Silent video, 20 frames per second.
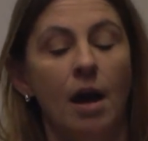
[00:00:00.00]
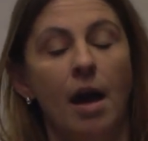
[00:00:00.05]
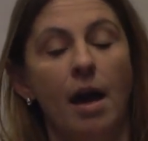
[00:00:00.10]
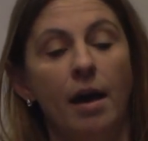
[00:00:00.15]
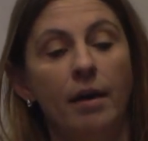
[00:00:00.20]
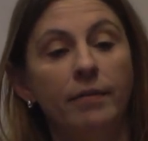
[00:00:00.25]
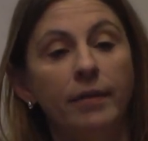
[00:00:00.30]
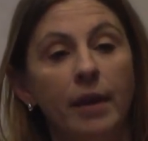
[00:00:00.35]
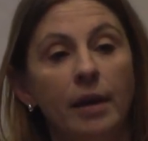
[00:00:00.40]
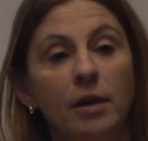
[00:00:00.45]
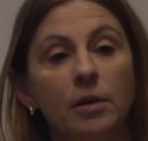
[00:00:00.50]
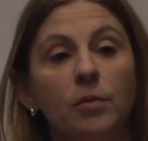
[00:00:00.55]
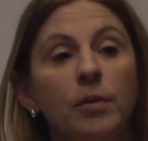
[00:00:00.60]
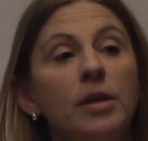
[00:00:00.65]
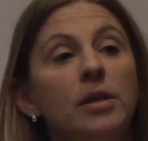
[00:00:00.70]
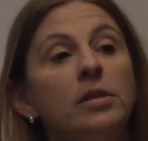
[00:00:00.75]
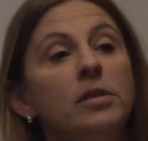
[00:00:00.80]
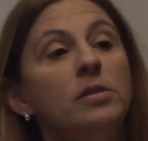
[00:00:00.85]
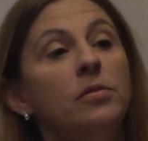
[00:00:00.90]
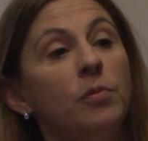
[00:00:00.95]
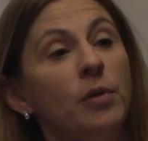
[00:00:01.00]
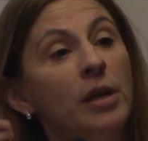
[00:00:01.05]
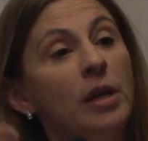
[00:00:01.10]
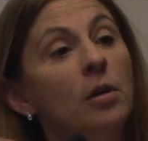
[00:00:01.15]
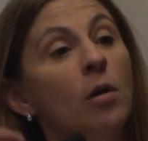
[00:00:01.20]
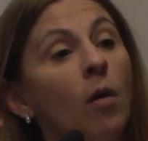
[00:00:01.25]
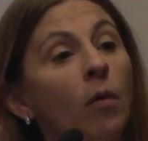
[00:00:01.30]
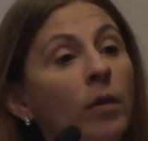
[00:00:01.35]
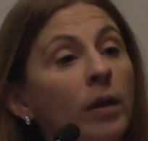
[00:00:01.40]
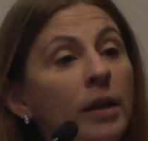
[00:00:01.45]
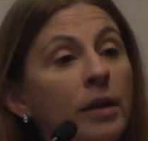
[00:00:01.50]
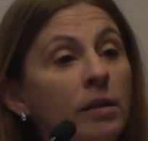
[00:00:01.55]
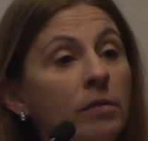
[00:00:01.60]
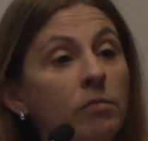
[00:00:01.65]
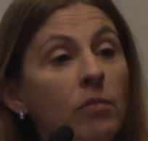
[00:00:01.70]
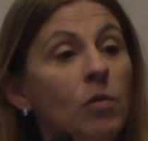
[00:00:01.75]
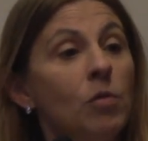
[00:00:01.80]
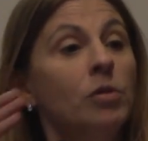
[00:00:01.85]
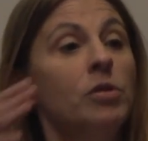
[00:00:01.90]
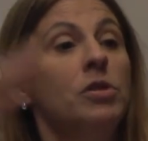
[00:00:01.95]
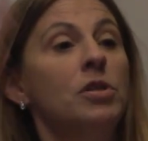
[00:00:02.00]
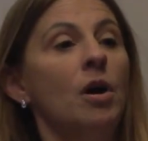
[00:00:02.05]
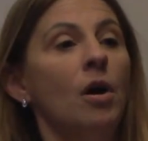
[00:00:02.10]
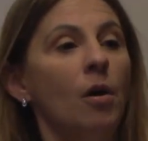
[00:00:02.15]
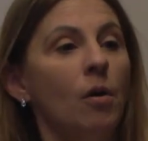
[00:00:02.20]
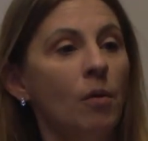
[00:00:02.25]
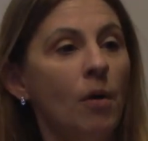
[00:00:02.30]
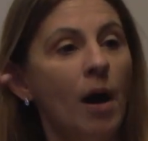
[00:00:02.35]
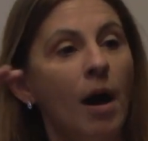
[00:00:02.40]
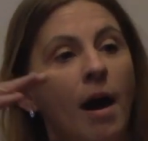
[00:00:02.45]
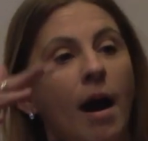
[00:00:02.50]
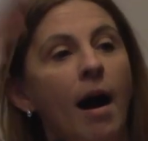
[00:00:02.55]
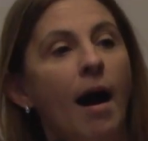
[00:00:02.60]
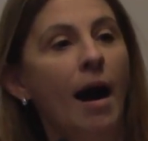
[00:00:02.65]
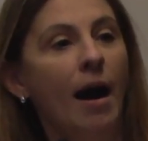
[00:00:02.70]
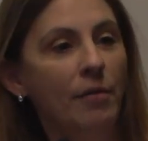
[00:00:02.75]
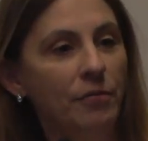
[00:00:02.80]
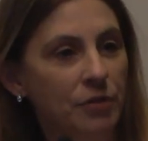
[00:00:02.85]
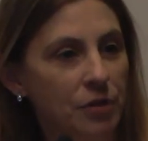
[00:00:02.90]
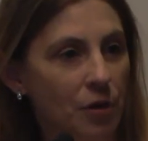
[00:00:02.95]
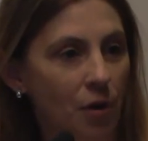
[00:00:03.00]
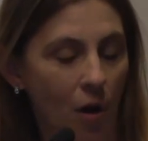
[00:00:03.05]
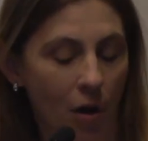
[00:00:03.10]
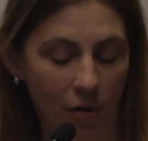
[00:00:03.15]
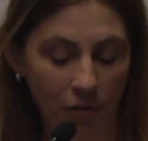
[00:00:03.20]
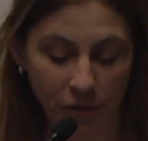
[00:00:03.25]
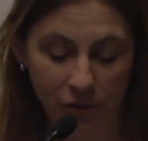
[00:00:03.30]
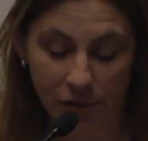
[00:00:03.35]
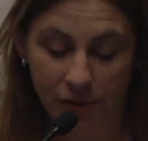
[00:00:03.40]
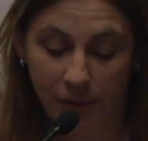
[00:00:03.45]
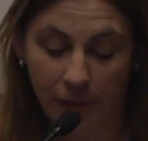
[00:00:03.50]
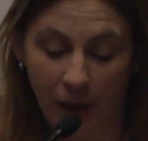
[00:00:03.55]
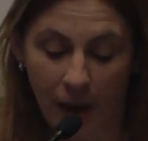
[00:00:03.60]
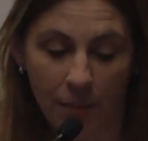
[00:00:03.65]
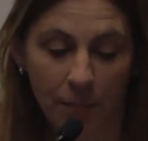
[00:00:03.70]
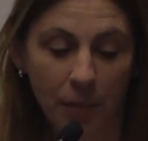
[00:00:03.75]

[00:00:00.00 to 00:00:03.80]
and then we only could know afterwards.